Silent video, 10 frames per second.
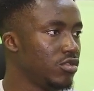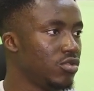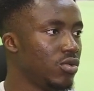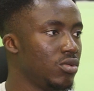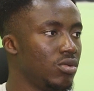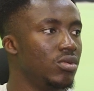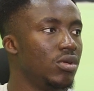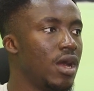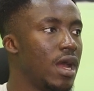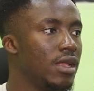So
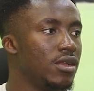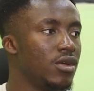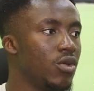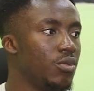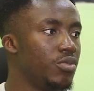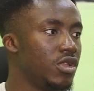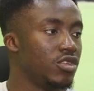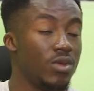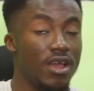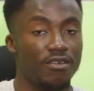under the
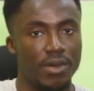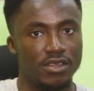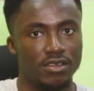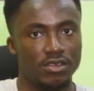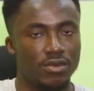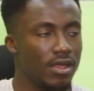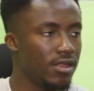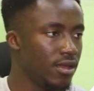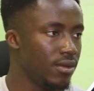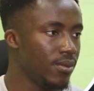components, we have buttons right
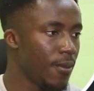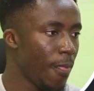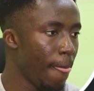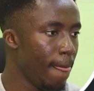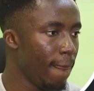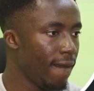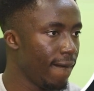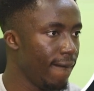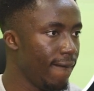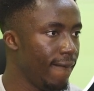there.
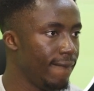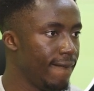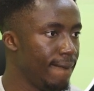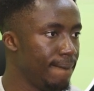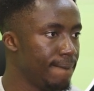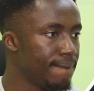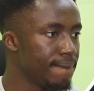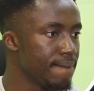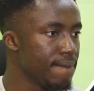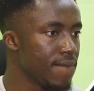And then
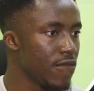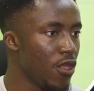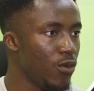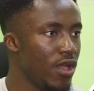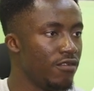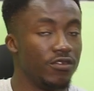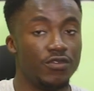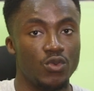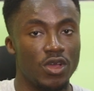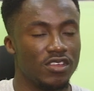we have a
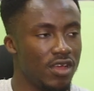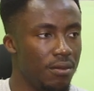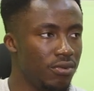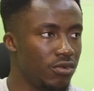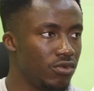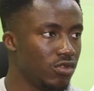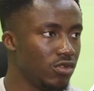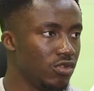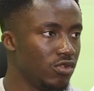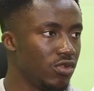few examples.
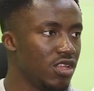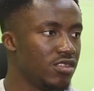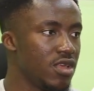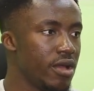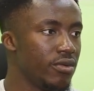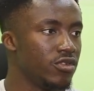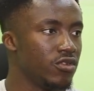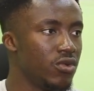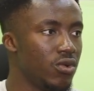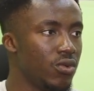So let's say I want to
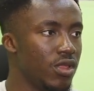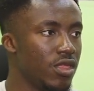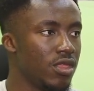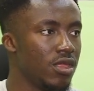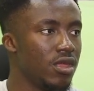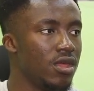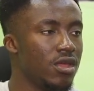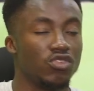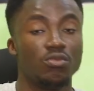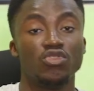go with,
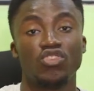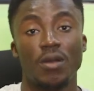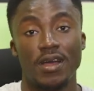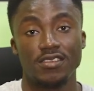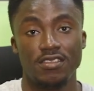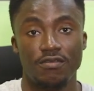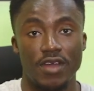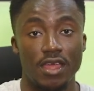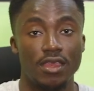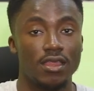so Bootstrap has
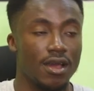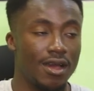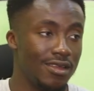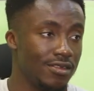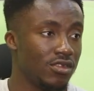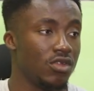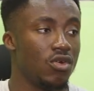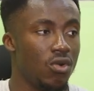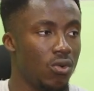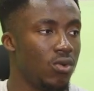defined colors and
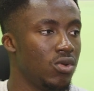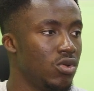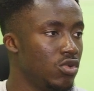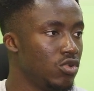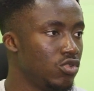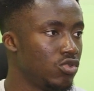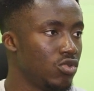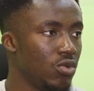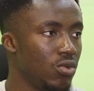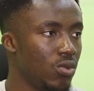all.
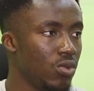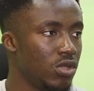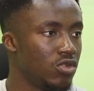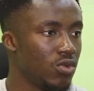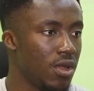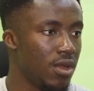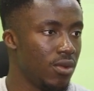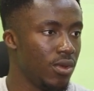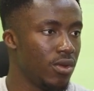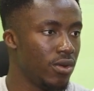So with this one,
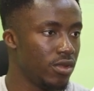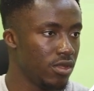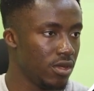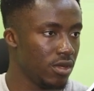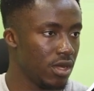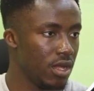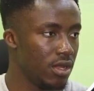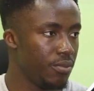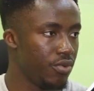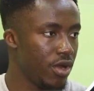we call the
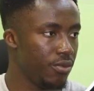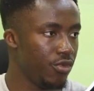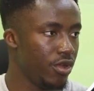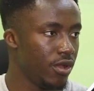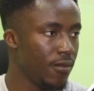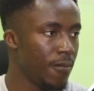color primary.